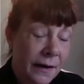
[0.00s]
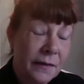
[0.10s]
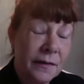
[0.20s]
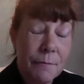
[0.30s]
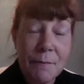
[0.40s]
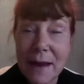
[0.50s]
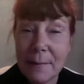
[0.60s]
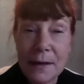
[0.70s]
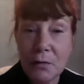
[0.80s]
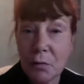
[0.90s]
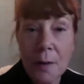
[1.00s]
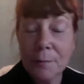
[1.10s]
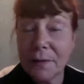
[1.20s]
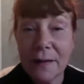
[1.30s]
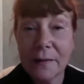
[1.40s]
Maybe
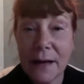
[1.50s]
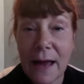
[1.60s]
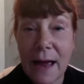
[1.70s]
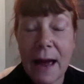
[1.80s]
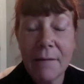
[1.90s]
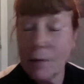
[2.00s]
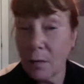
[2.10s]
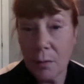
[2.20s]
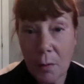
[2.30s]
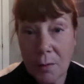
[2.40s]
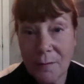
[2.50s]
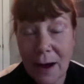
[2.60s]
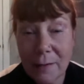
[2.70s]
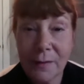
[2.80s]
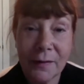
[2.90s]
Trump doesn't have the
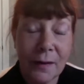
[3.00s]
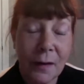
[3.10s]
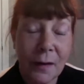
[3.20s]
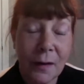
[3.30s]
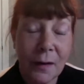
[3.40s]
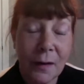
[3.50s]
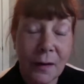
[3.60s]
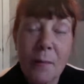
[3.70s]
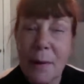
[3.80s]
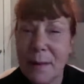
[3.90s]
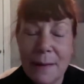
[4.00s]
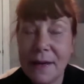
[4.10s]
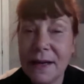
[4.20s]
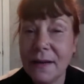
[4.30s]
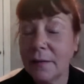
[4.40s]
coronavirus at all, but maybe
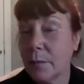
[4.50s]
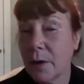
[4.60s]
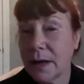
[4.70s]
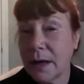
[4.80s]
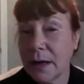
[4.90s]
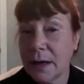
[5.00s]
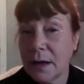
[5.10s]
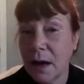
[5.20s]
he doesn't want to